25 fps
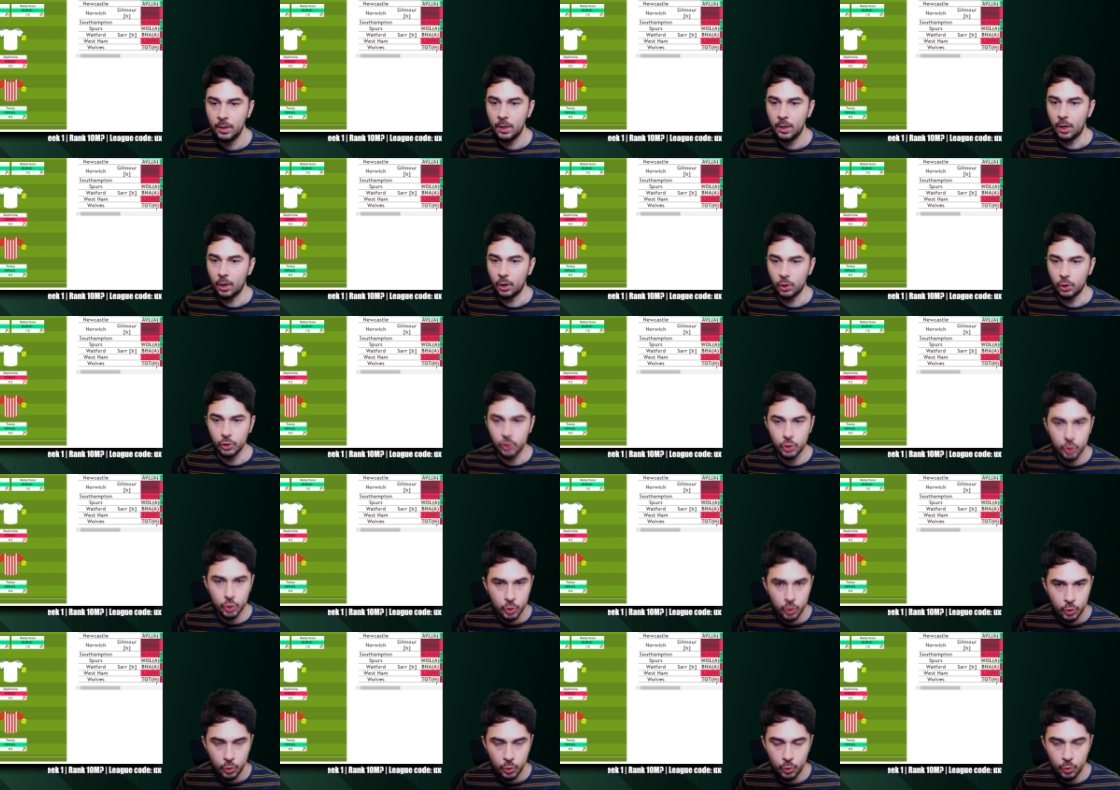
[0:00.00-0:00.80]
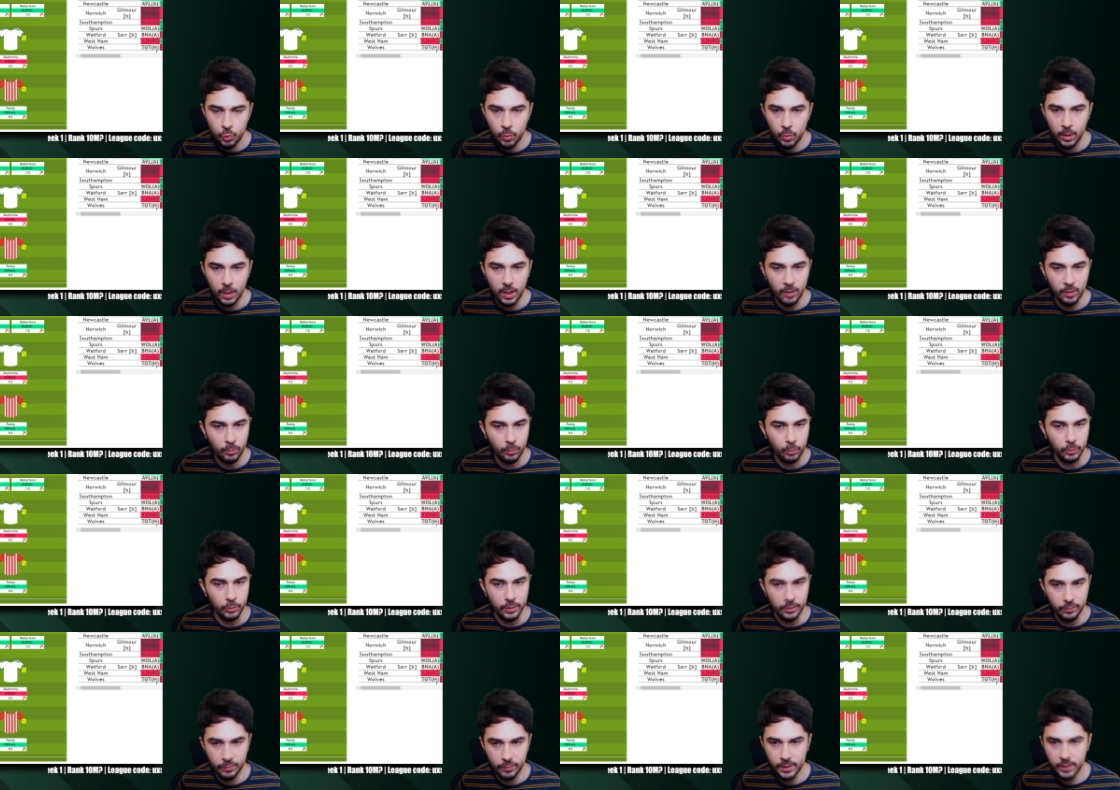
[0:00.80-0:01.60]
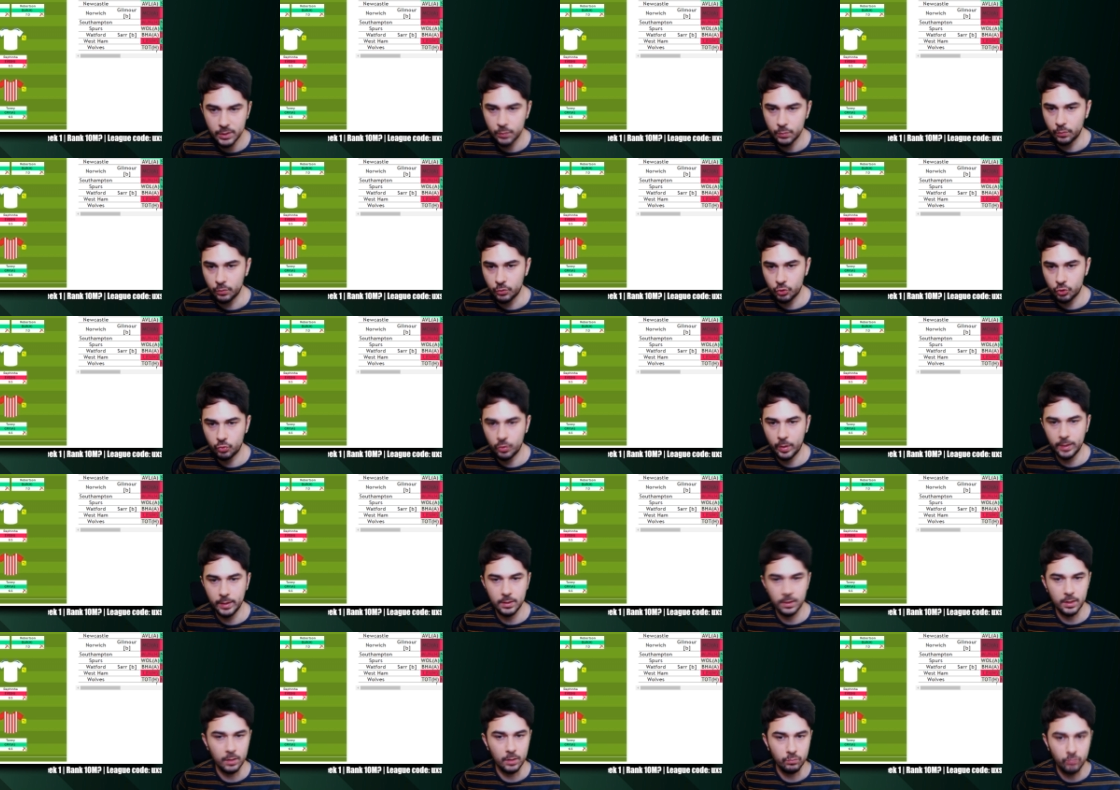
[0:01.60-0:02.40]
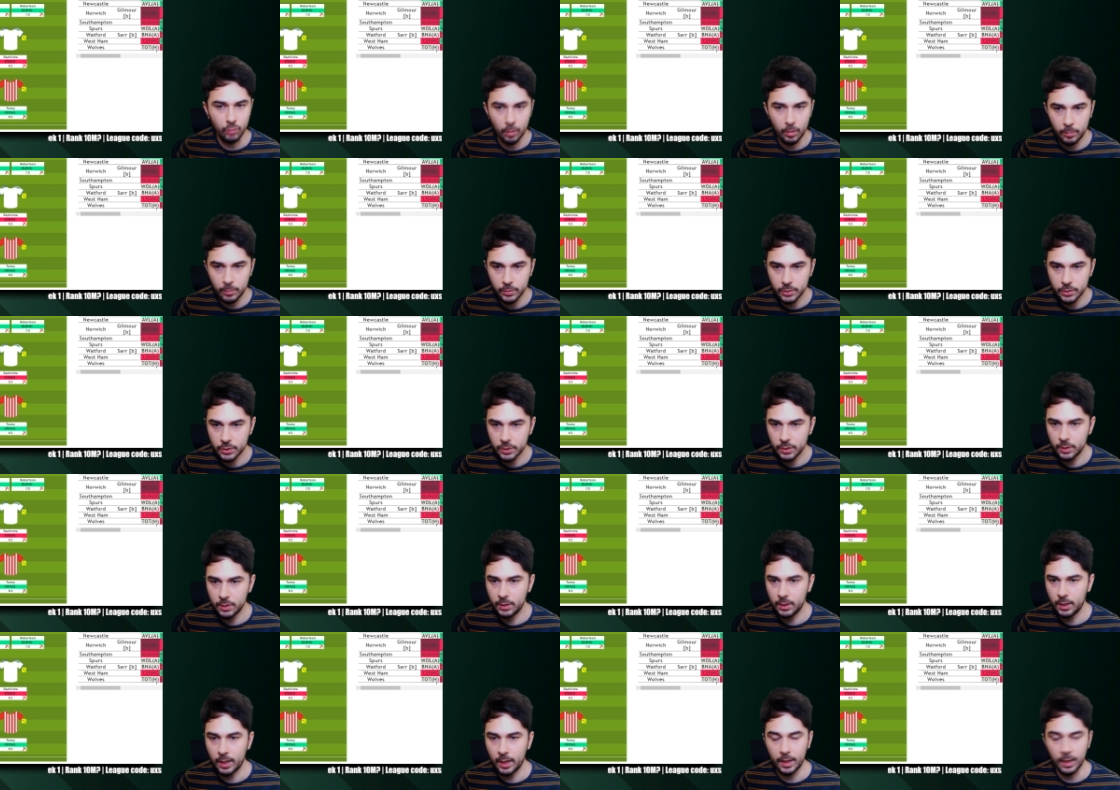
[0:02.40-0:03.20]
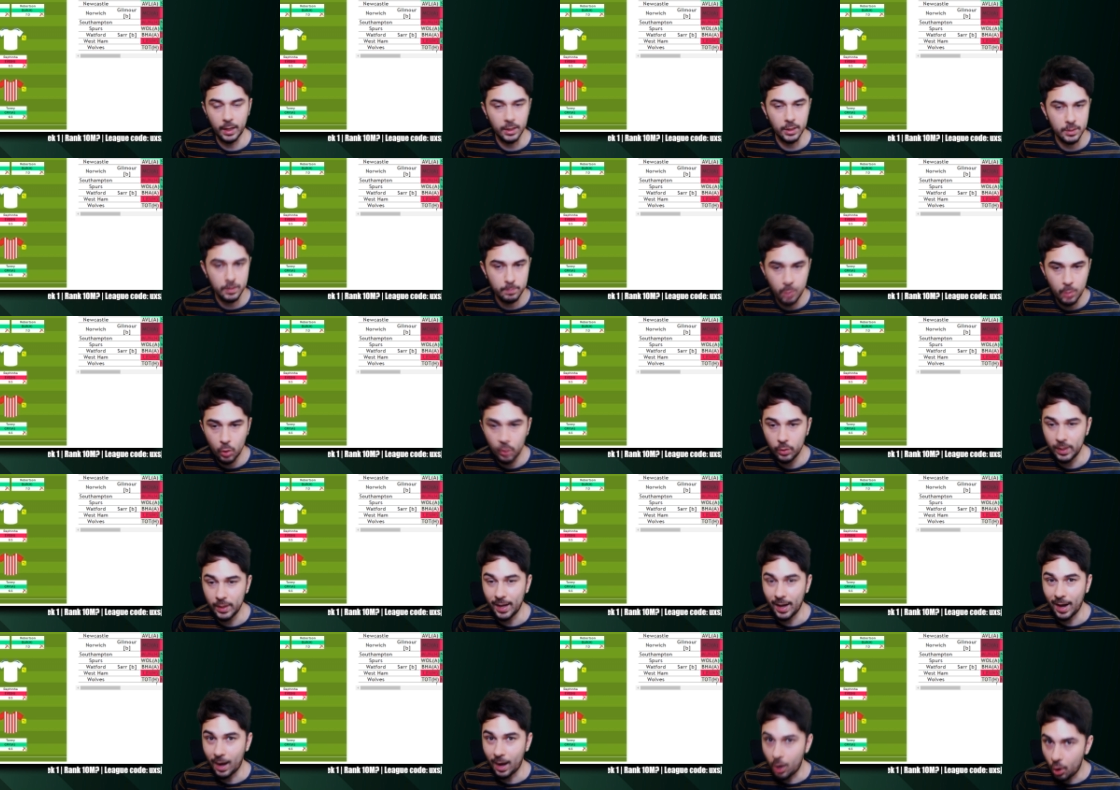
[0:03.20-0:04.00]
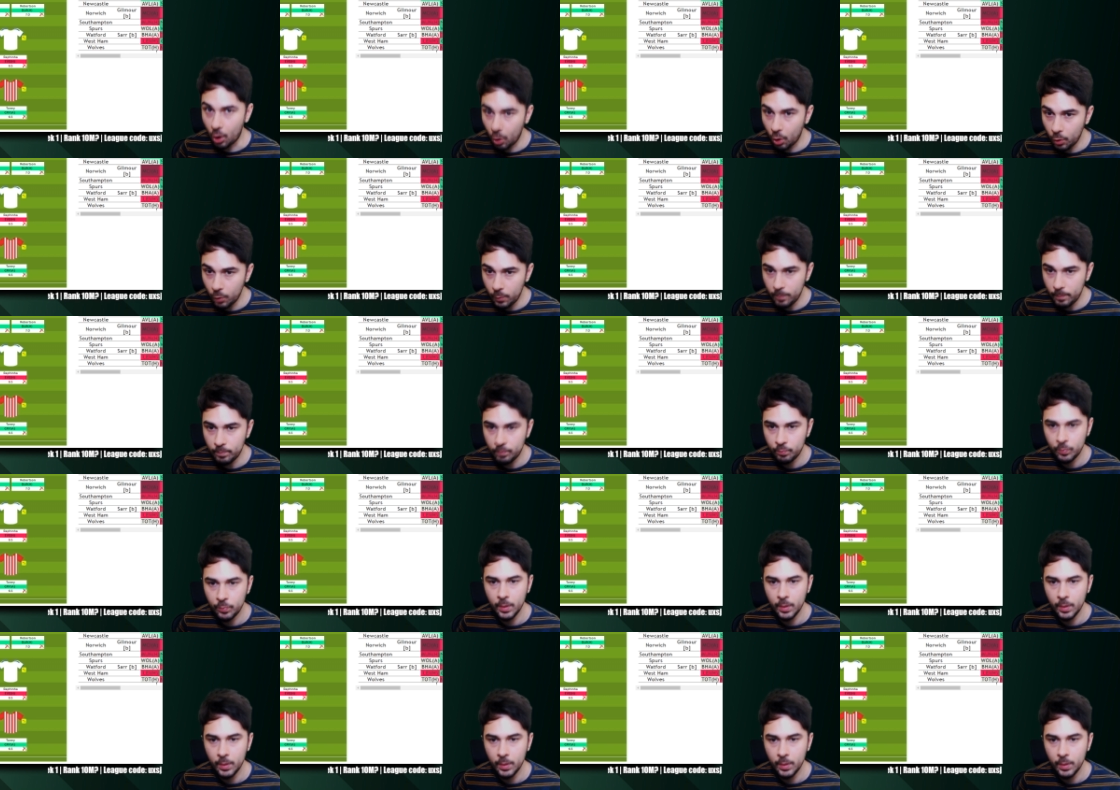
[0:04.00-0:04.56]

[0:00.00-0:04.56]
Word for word: I've got two Liverpool defence with Trent and Robertson against Burnley at home.